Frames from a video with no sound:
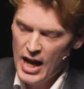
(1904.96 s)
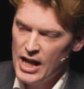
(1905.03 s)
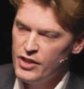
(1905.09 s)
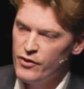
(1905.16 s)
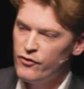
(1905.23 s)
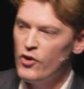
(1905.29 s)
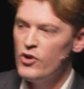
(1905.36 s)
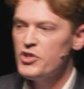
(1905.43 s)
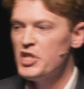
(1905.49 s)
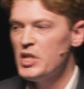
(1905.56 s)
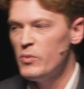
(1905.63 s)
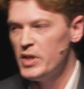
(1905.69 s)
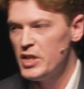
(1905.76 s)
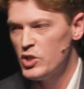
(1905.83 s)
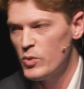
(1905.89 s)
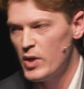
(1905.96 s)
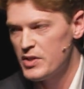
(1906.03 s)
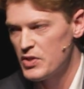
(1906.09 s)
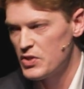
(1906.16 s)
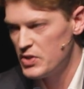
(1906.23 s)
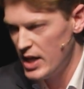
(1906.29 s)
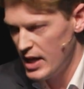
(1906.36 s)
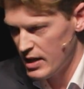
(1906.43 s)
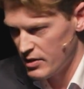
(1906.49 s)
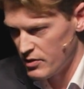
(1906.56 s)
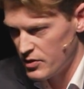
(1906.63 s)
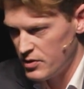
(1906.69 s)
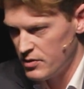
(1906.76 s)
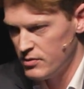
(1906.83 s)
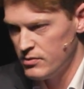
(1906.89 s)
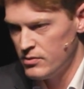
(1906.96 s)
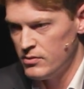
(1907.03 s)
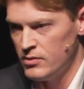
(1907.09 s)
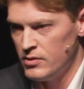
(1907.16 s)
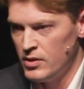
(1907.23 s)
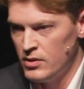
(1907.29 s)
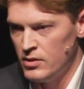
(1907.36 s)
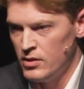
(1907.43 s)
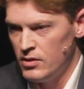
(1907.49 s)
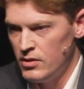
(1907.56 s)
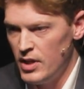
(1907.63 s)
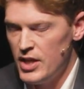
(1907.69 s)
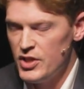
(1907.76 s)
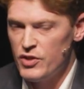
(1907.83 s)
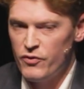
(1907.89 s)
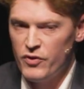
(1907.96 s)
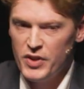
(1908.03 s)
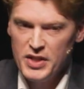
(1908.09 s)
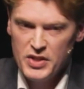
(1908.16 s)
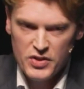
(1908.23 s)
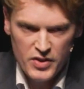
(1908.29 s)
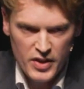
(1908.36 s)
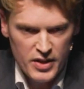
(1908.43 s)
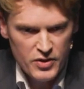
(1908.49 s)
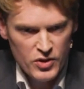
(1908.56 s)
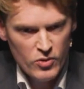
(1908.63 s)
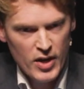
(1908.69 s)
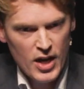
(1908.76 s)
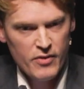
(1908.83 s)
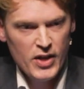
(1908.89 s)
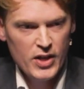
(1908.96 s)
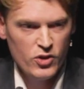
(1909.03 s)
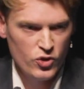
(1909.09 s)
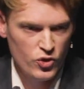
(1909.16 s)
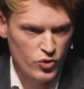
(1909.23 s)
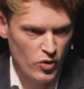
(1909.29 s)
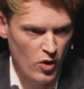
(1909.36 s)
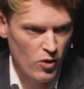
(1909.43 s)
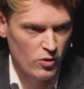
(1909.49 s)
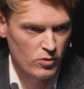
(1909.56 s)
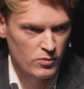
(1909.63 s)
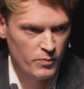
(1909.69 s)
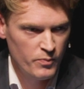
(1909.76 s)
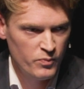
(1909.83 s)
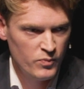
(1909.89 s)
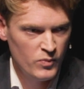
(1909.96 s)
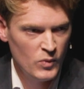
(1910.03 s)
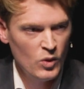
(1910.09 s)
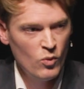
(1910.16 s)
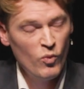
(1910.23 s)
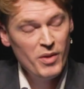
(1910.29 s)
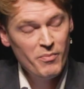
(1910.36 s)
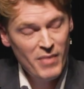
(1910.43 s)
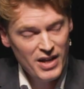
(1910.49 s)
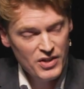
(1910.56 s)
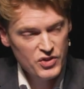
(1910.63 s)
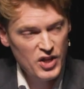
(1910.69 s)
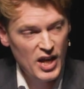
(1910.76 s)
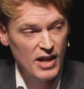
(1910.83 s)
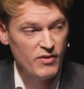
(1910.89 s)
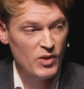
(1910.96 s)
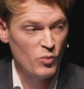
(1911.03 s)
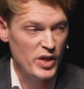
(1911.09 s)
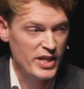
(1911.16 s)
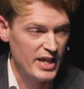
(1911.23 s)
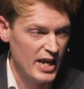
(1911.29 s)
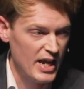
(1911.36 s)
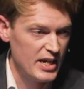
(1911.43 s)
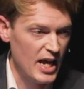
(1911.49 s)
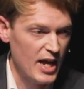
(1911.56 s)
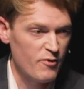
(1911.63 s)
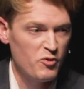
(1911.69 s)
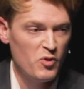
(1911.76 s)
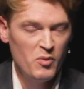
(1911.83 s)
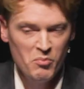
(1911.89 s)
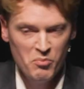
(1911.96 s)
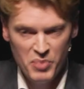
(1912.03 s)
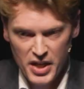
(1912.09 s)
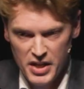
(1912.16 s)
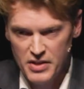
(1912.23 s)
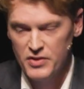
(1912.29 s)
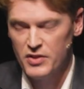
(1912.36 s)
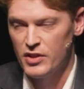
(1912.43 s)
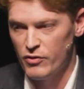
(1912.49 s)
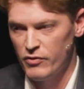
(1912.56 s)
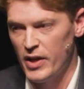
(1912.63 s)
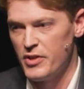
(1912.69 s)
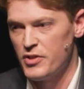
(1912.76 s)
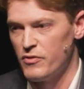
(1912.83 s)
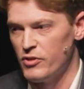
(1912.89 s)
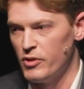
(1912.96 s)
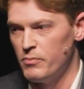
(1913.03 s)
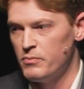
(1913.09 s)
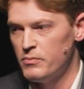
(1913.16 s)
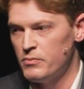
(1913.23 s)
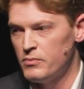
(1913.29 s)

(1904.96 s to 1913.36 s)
And the first thing we need to understand is that for these things that are out of our control, we must have and we can have peace in the face of them.